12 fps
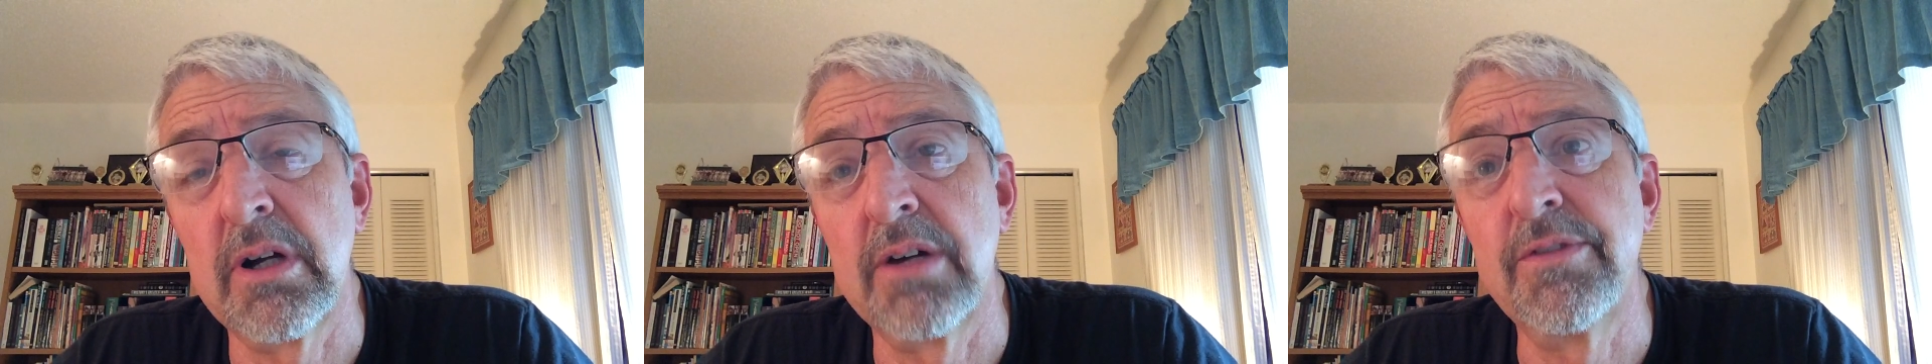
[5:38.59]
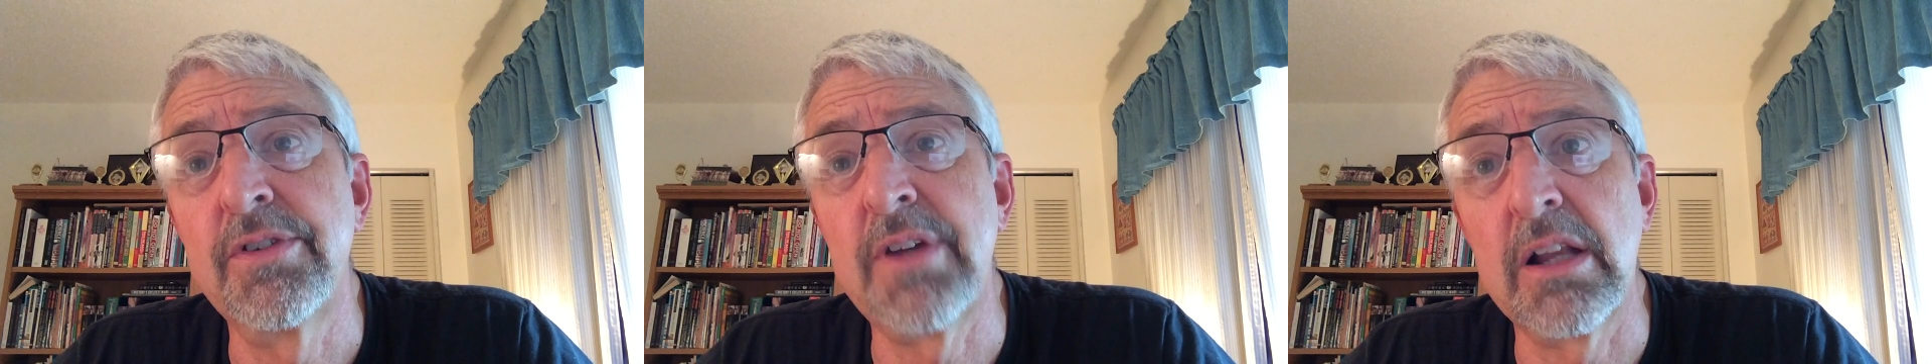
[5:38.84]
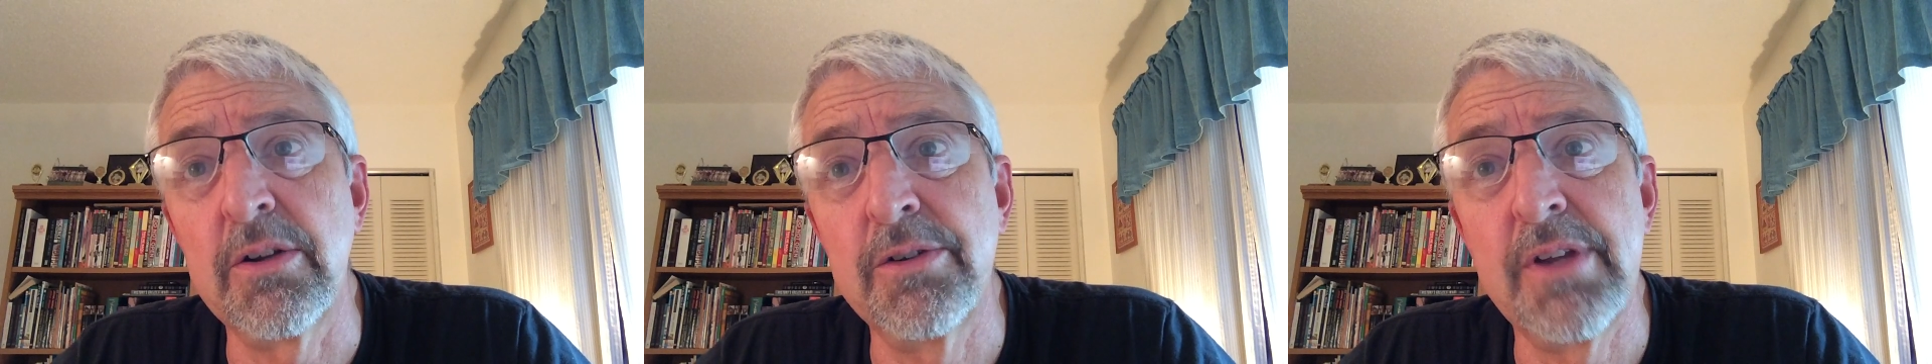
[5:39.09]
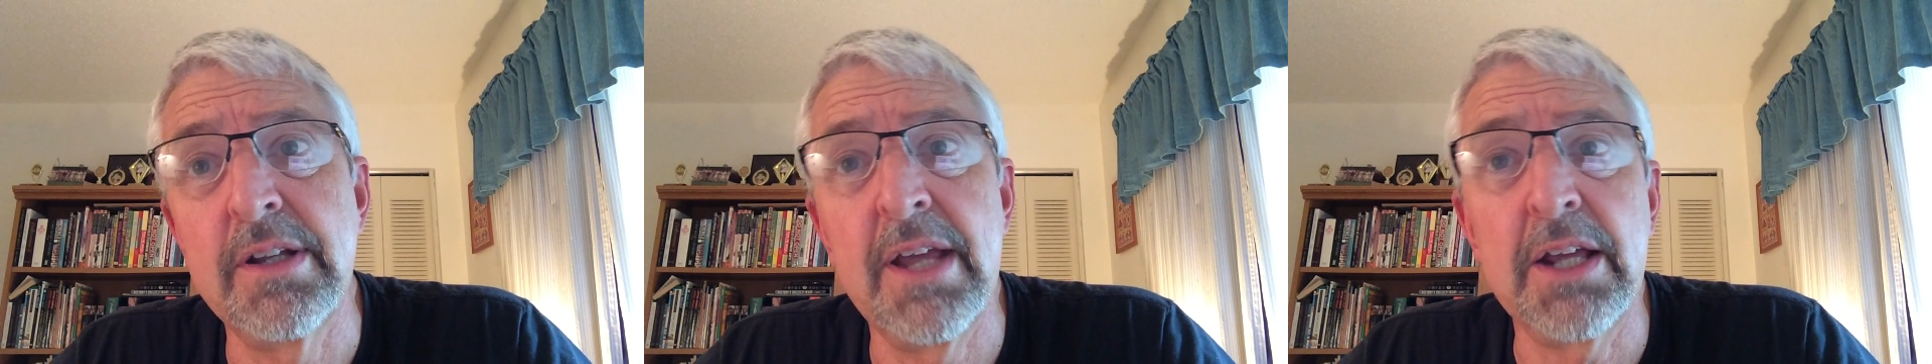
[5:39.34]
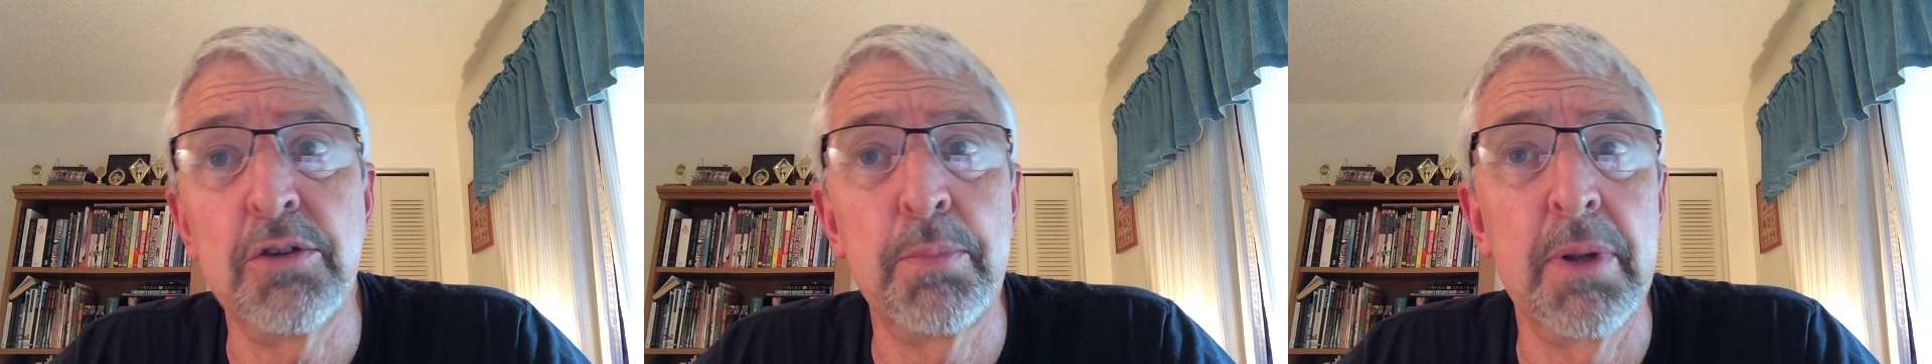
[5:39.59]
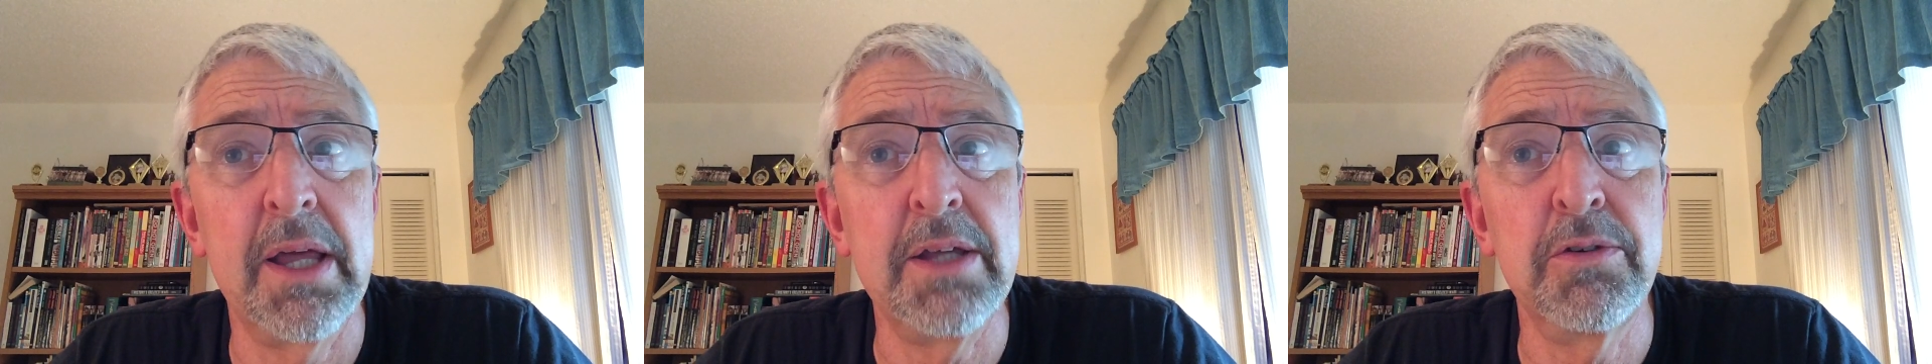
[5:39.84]
of settlers that takes
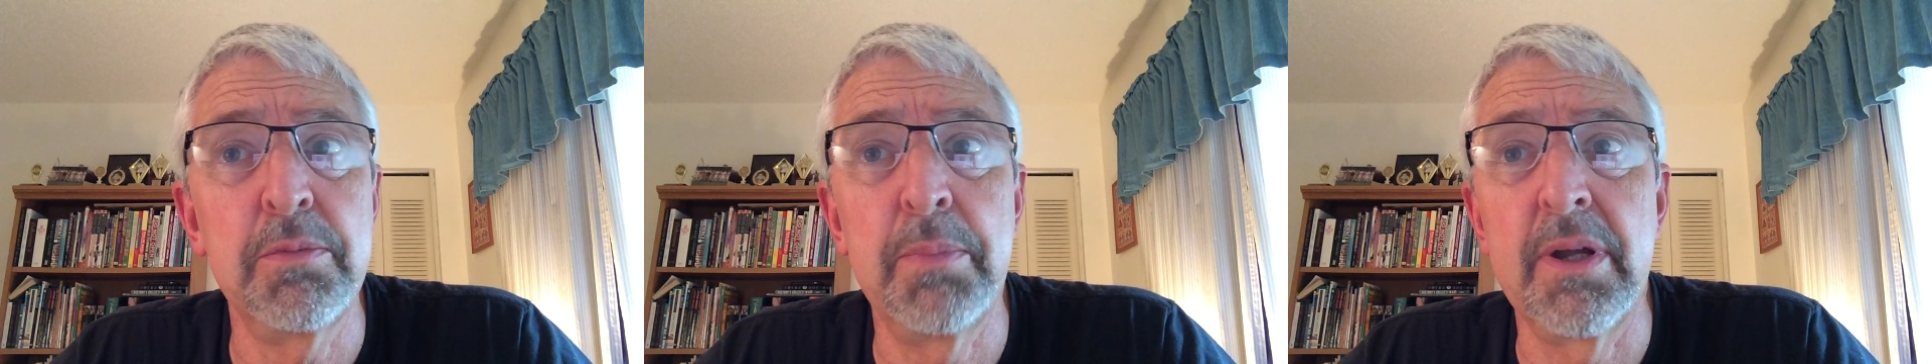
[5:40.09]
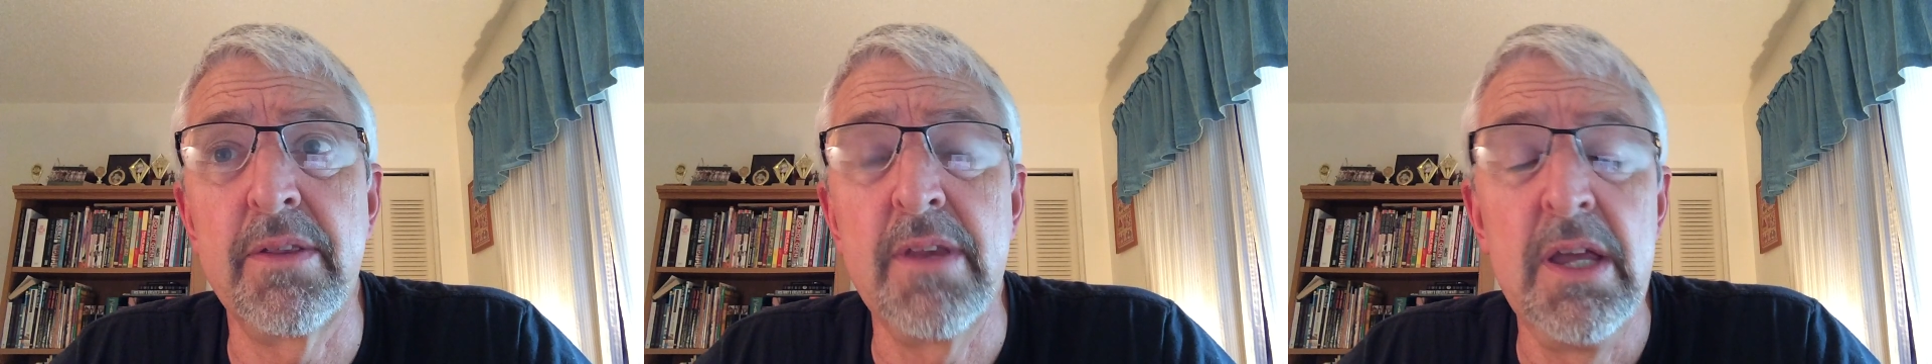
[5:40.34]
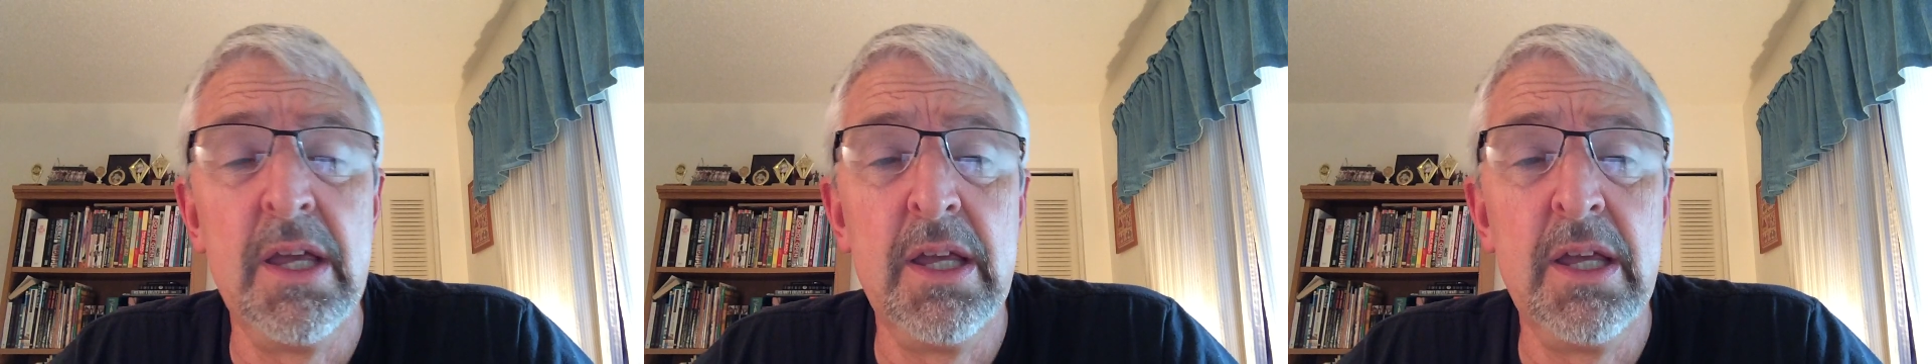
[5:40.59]
place, but